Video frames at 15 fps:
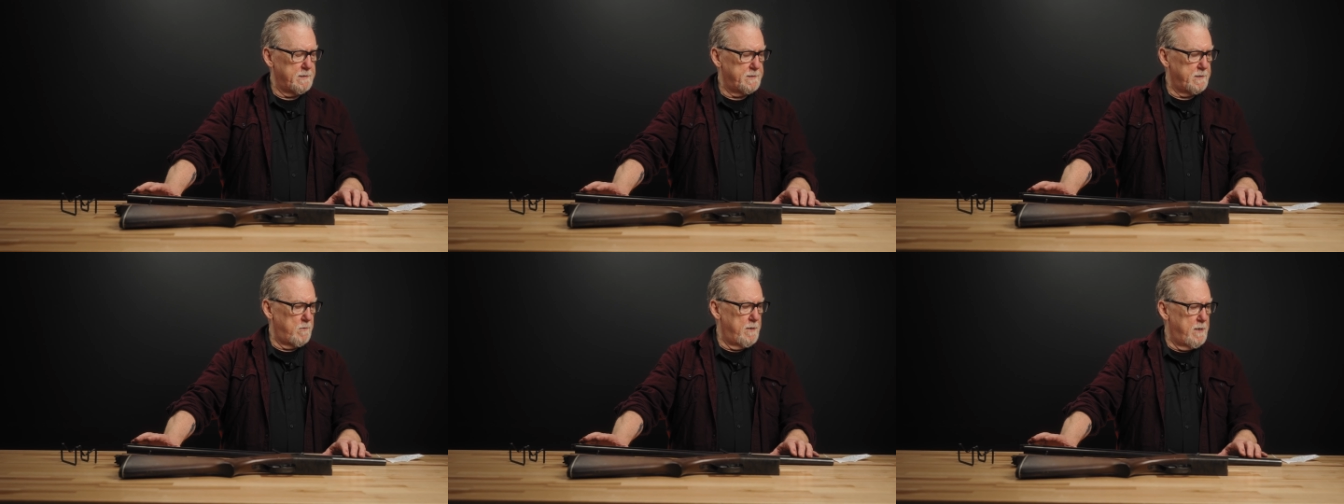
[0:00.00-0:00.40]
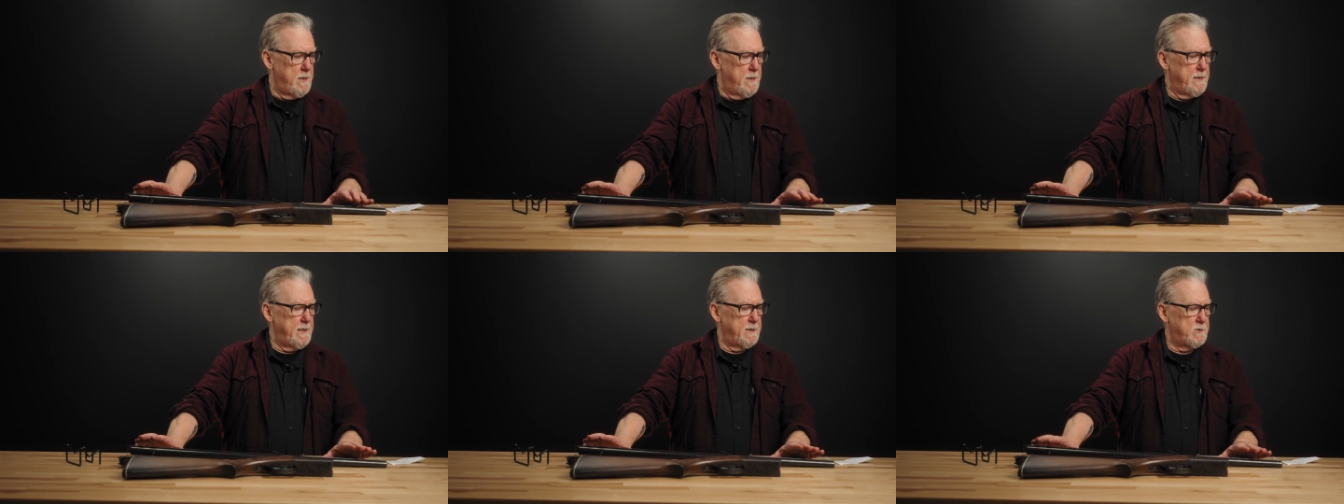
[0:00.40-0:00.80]
So
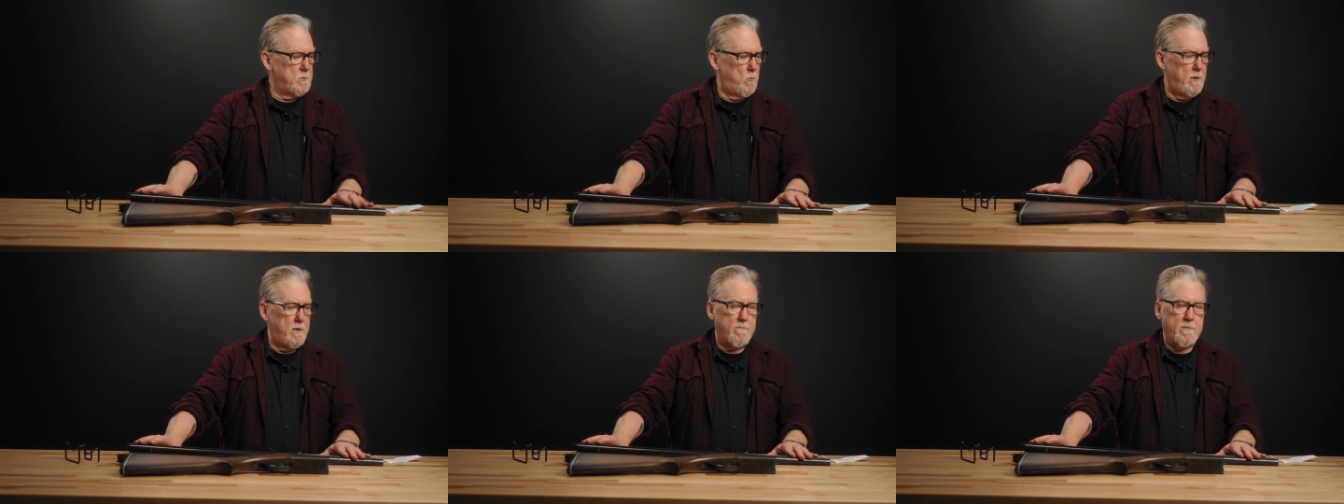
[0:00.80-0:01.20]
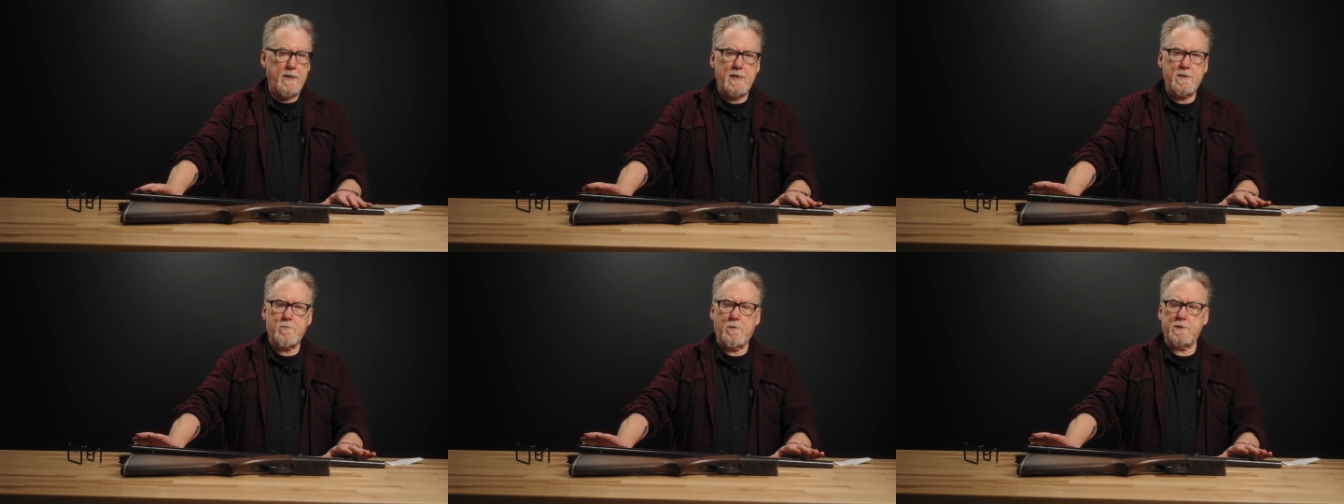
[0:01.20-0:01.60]
in 12
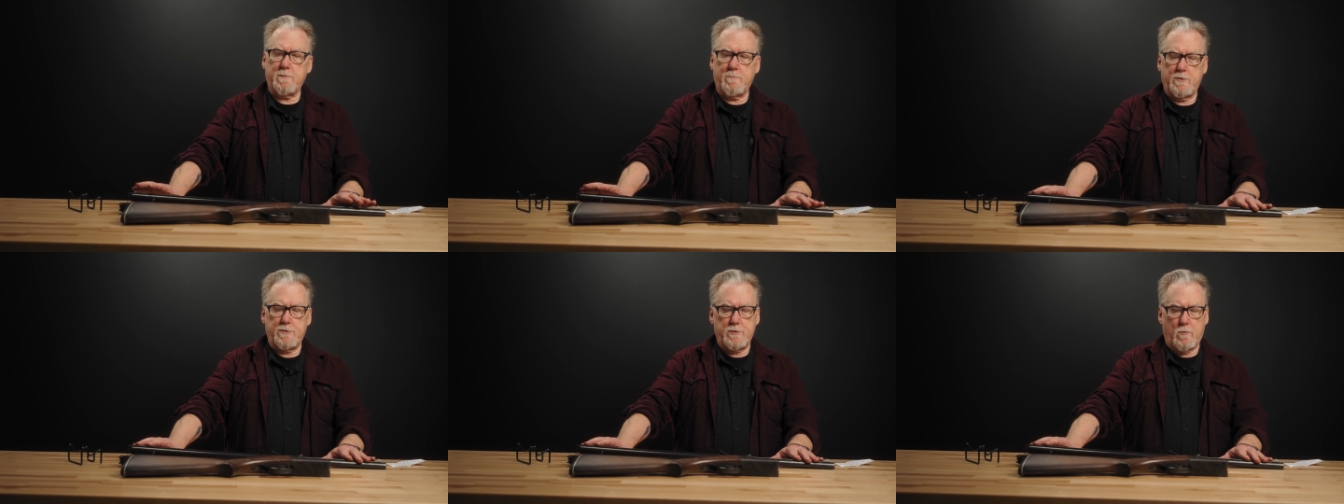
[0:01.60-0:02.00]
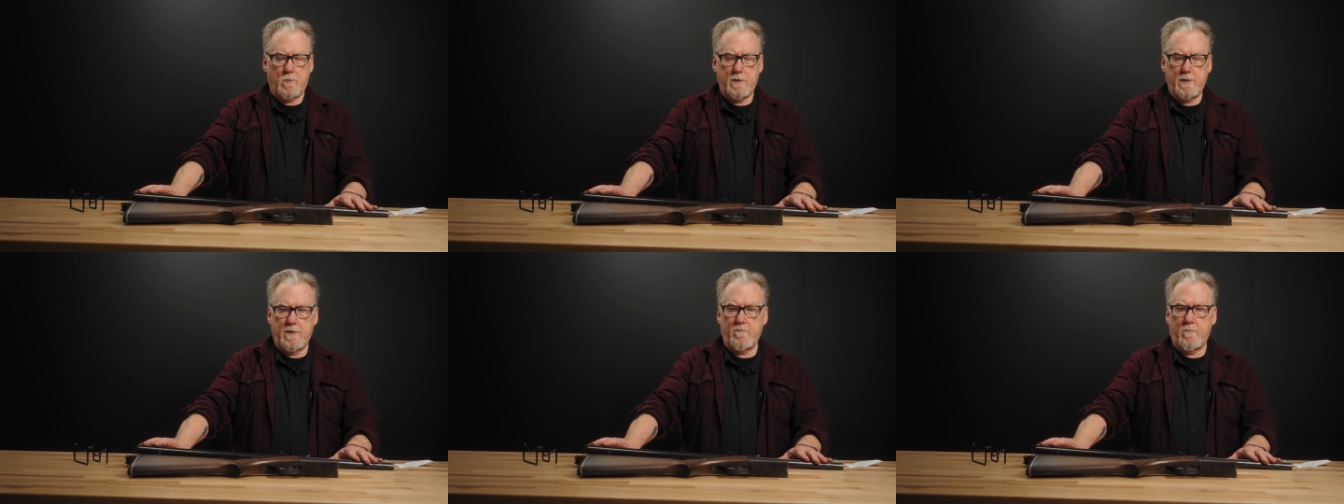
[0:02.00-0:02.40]
gauge, which the majority of